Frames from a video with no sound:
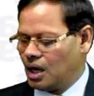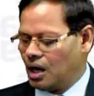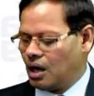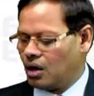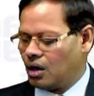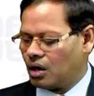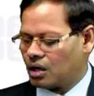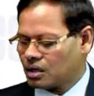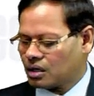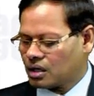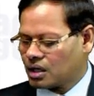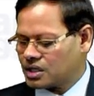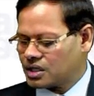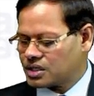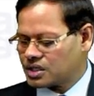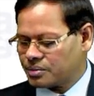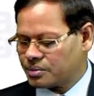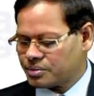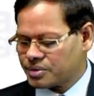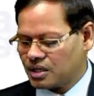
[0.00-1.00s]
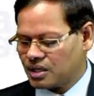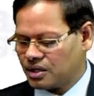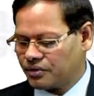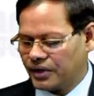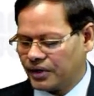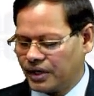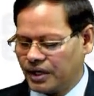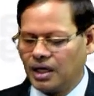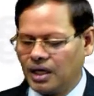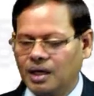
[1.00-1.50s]
or consumption of
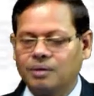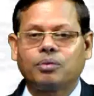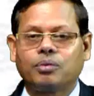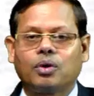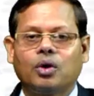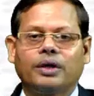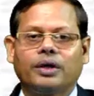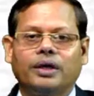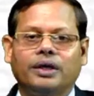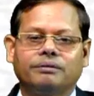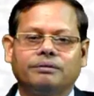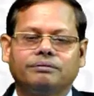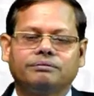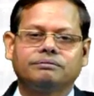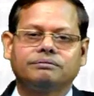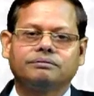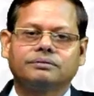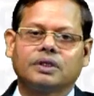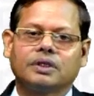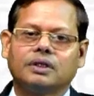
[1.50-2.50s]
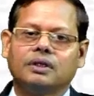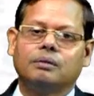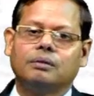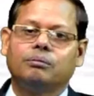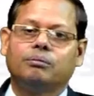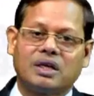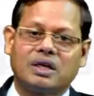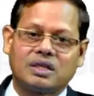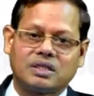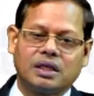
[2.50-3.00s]
any employee,
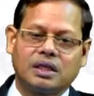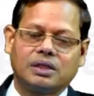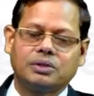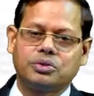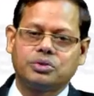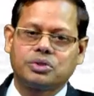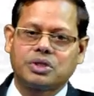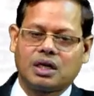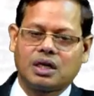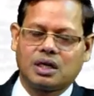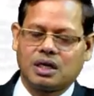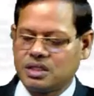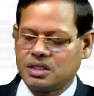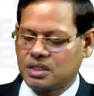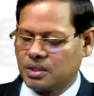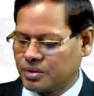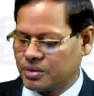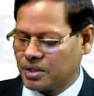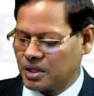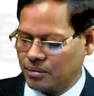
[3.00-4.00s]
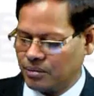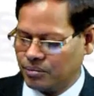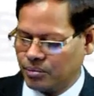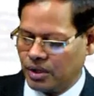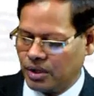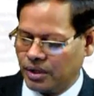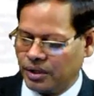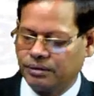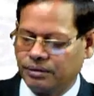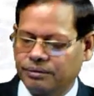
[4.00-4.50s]
personal use or consumption
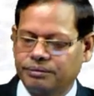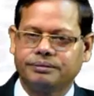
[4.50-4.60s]
employee.